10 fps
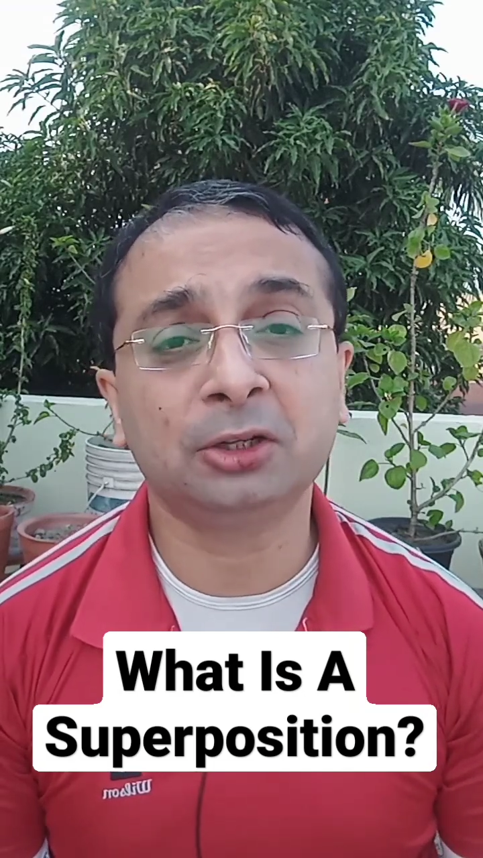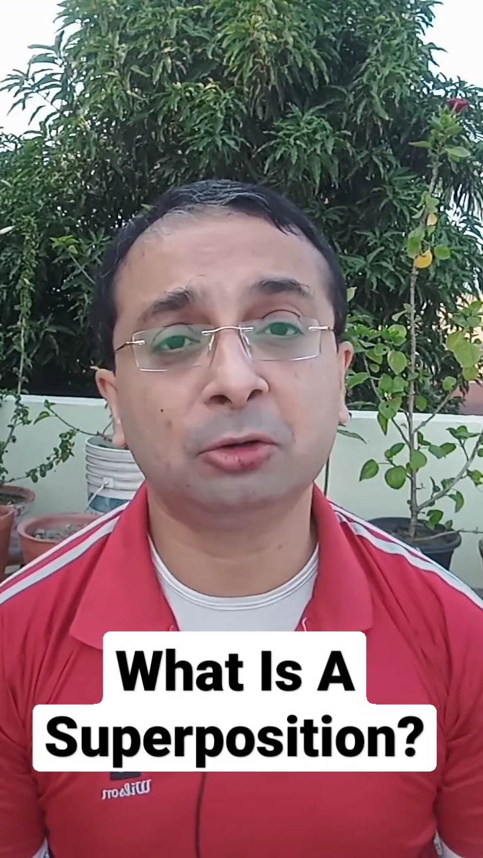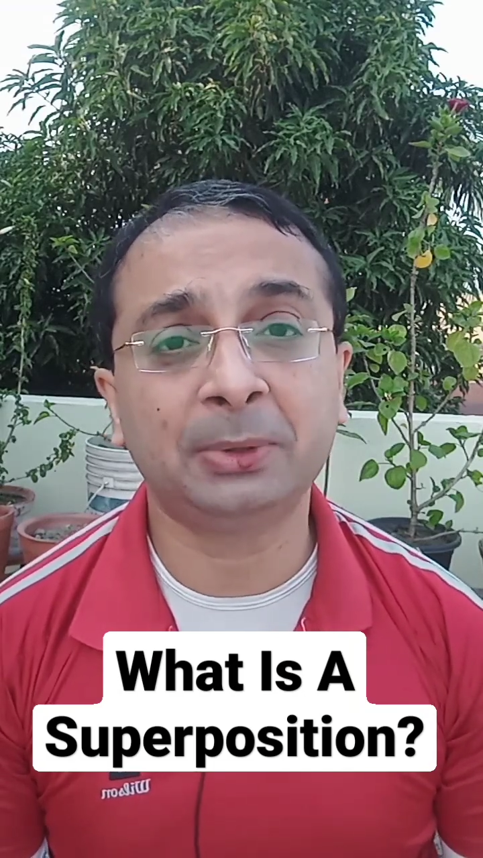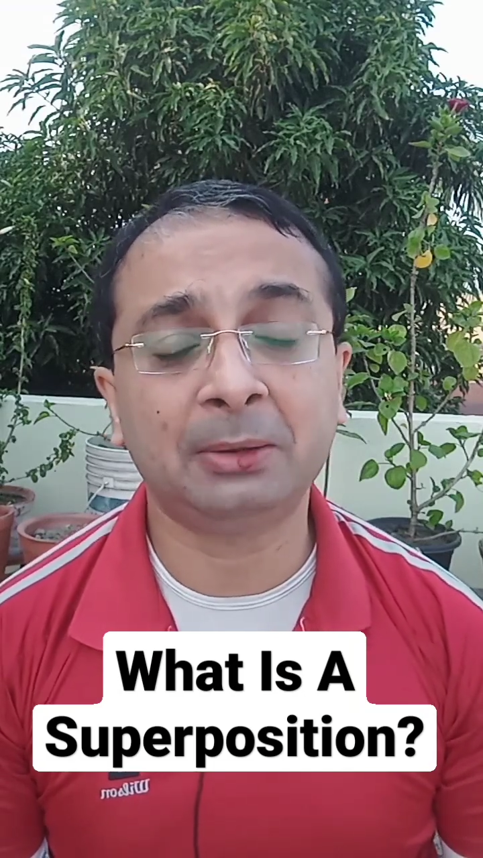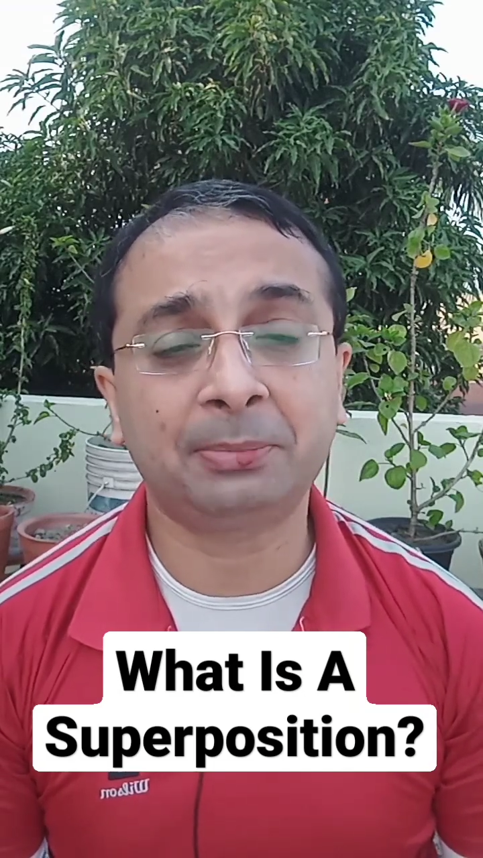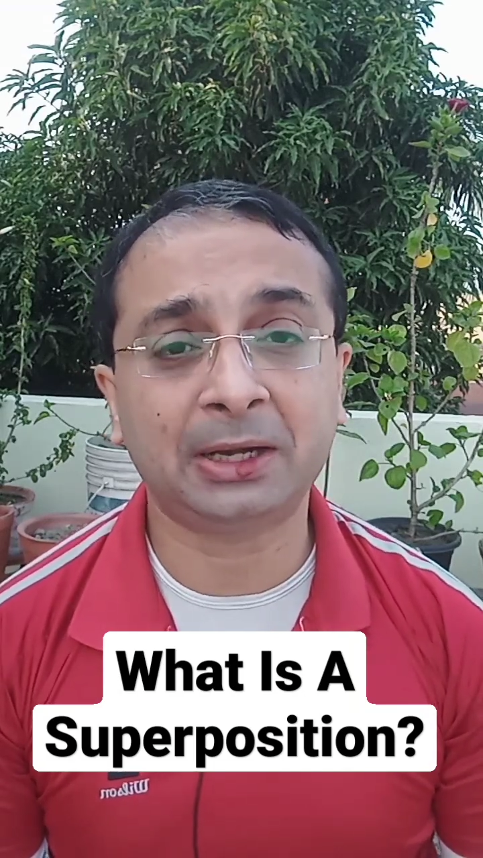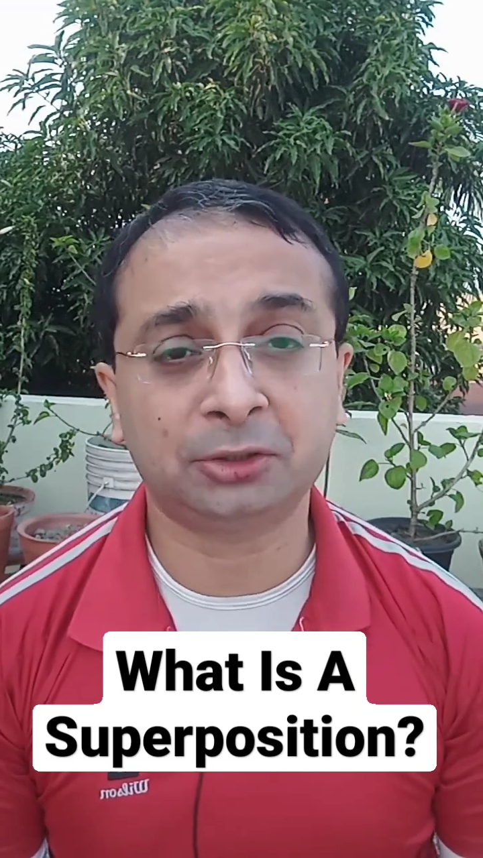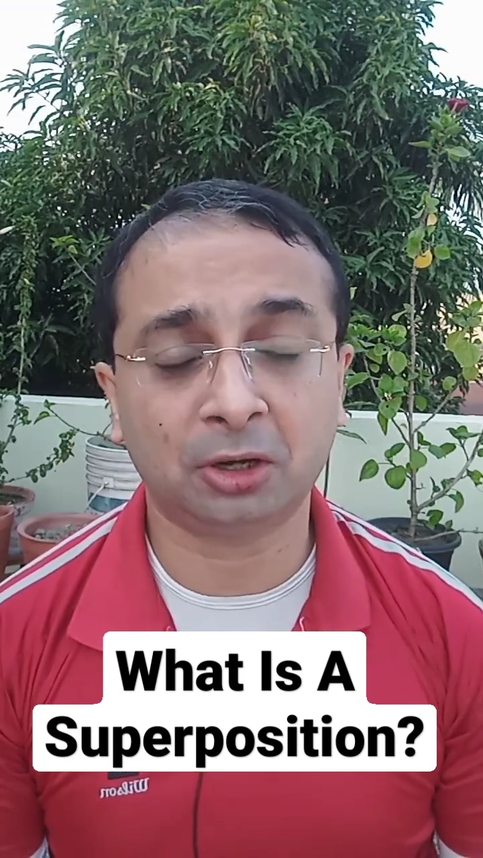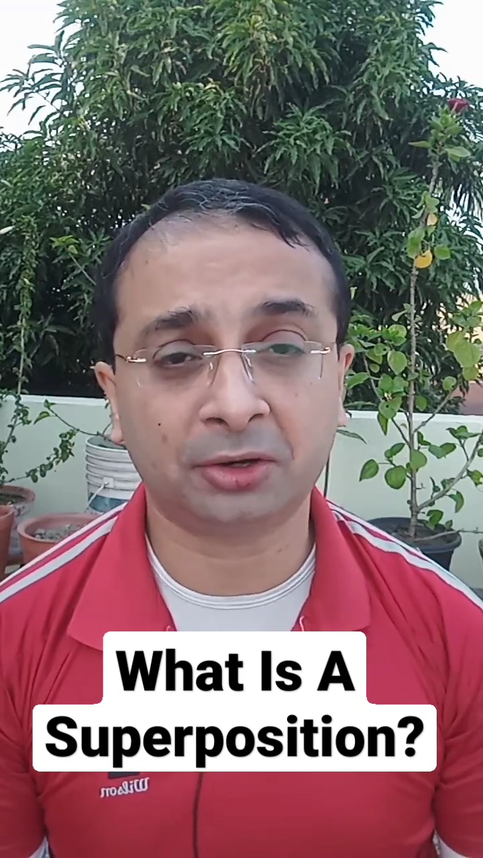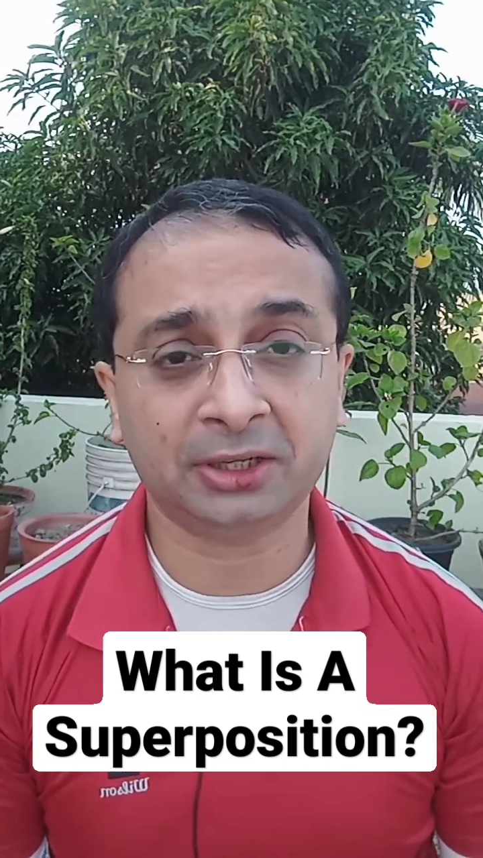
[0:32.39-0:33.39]
recent Nobel
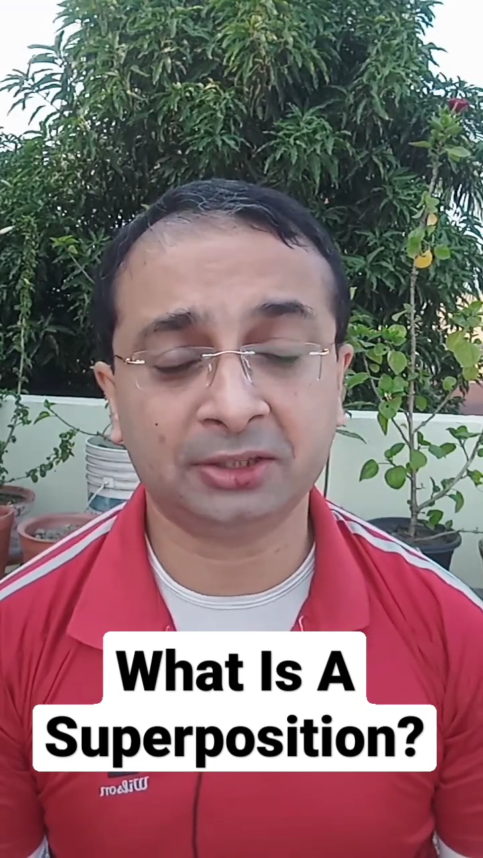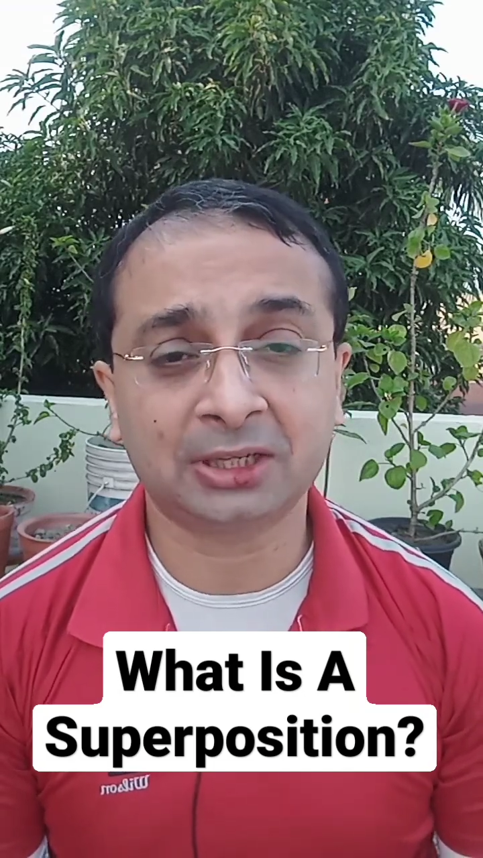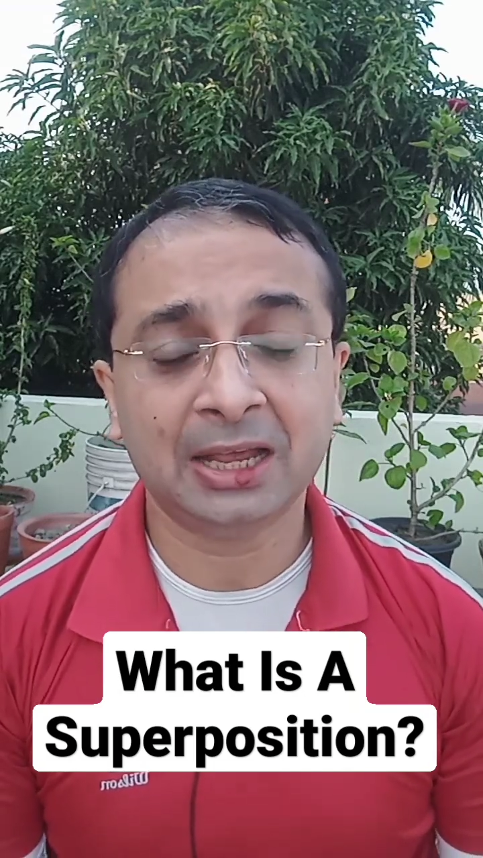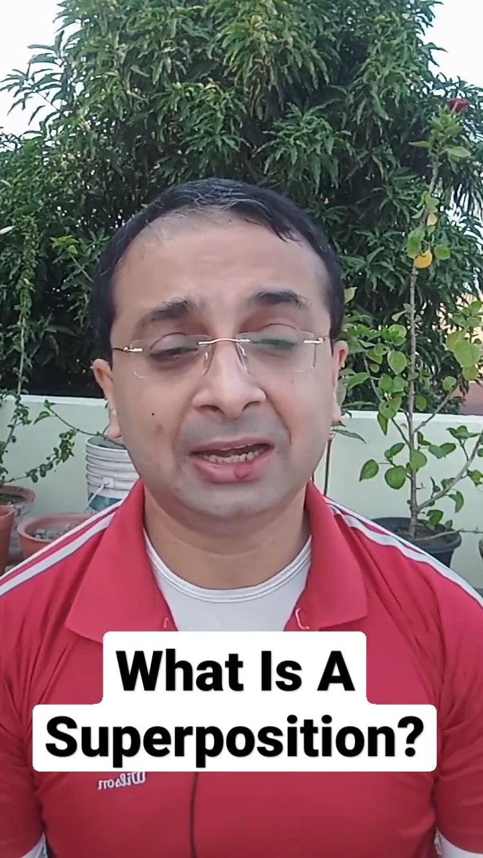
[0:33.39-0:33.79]
Prize laureates